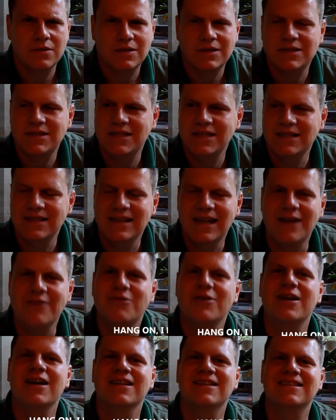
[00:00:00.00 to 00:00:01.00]
shit, I
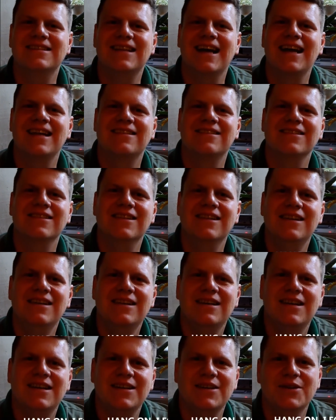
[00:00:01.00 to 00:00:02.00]
forgot the title.
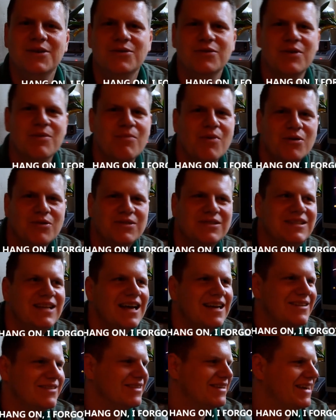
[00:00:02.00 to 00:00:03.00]
You know, the
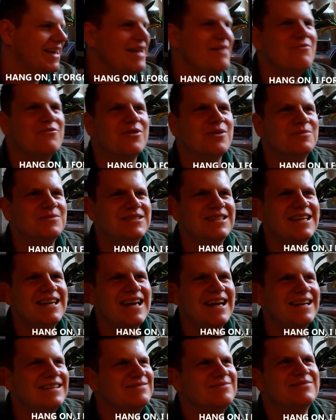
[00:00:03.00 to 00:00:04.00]
motorcycle game from
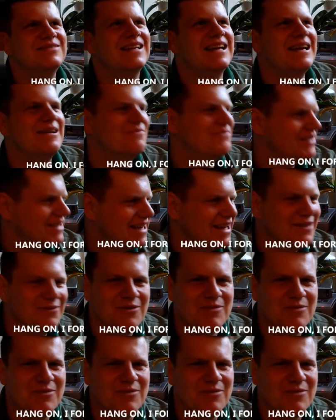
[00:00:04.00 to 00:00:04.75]
Sega? Damn, can't